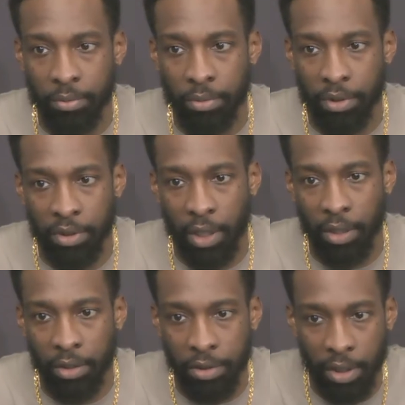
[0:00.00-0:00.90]
It's
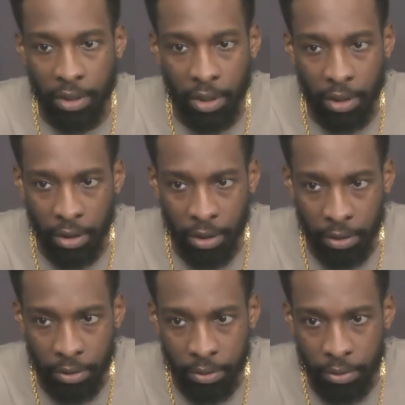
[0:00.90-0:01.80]
nothing they
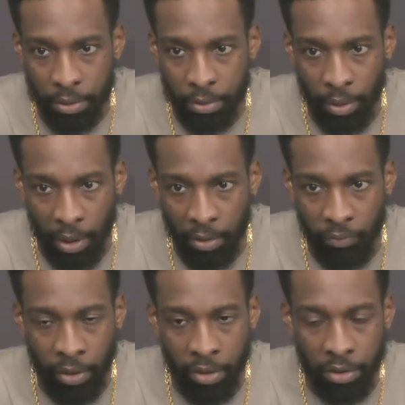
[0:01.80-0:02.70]
did. They didn't
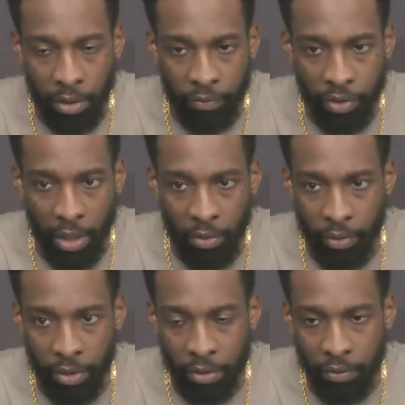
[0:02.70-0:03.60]
run us off, try to
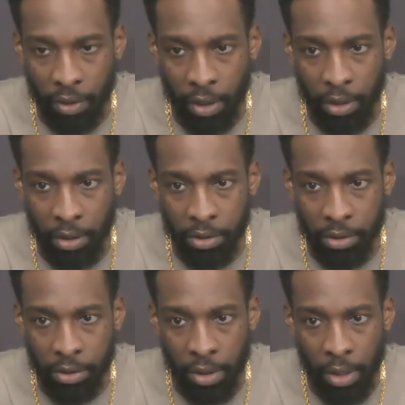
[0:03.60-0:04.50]
run us up the line. They
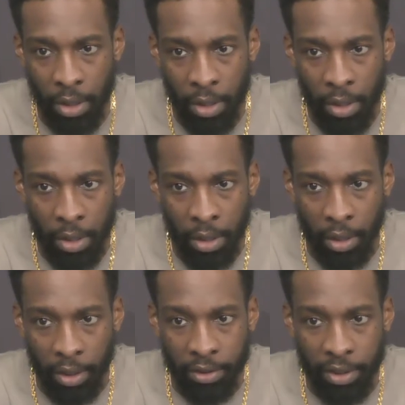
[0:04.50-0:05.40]
just
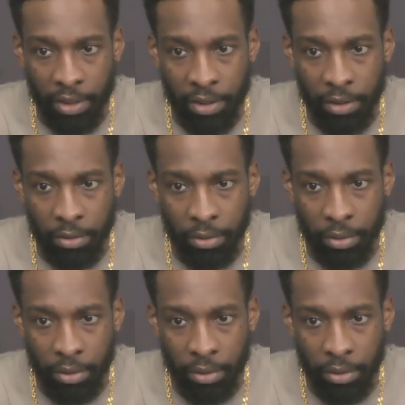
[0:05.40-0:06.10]
contested.